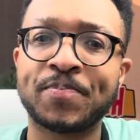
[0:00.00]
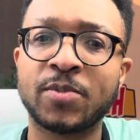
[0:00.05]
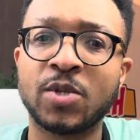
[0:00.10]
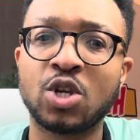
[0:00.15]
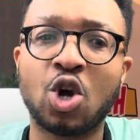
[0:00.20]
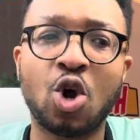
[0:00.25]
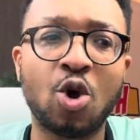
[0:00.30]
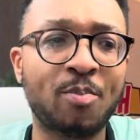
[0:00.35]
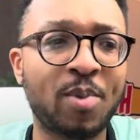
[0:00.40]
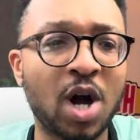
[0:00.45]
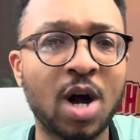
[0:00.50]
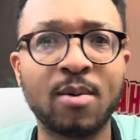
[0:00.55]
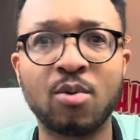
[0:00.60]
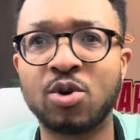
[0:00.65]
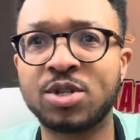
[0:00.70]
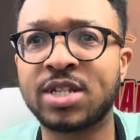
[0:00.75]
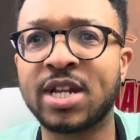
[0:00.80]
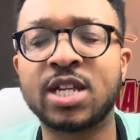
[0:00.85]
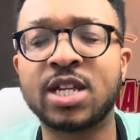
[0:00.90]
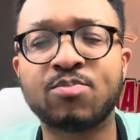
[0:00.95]
Cole Palmer
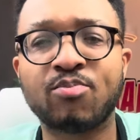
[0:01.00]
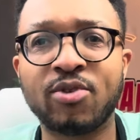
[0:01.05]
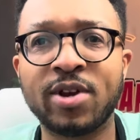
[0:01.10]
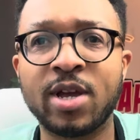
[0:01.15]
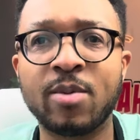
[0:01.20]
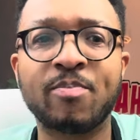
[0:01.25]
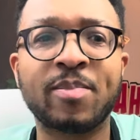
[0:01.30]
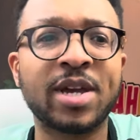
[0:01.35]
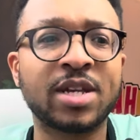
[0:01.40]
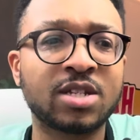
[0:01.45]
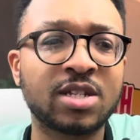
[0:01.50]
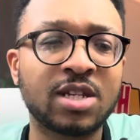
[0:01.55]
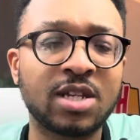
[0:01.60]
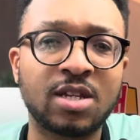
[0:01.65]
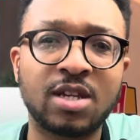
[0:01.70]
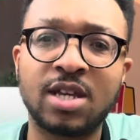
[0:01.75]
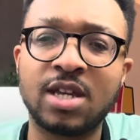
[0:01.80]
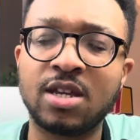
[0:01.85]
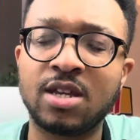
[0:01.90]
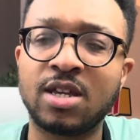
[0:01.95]
wasn't at his brilliant best.
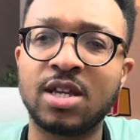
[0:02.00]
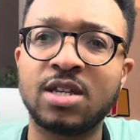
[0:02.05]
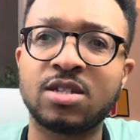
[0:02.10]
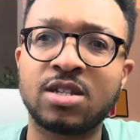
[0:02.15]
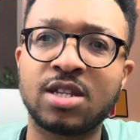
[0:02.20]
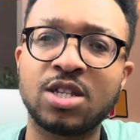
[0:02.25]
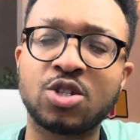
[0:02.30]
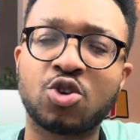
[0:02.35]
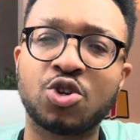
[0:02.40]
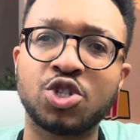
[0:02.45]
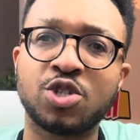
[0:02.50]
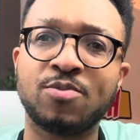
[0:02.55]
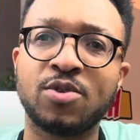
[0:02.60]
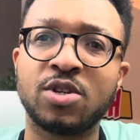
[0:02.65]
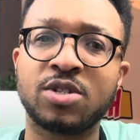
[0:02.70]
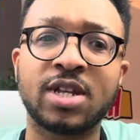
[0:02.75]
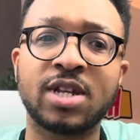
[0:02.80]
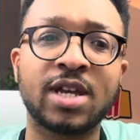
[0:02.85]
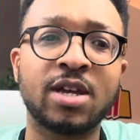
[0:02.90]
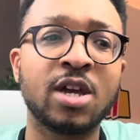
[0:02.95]
He's contributed
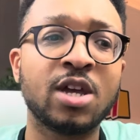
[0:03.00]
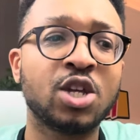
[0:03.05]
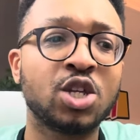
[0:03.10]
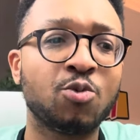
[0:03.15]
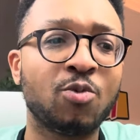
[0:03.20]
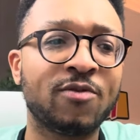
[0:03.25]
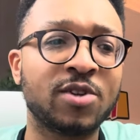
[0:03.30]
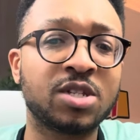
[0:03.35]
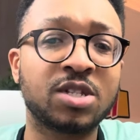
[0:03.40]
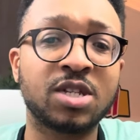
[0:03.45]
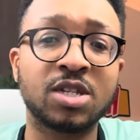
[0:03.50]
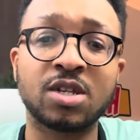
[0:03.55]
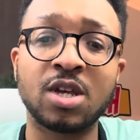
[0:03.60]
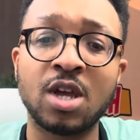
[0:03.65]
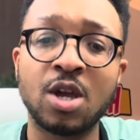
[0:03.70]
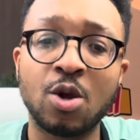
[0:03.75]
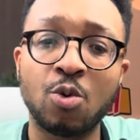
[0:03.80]
today with an assist.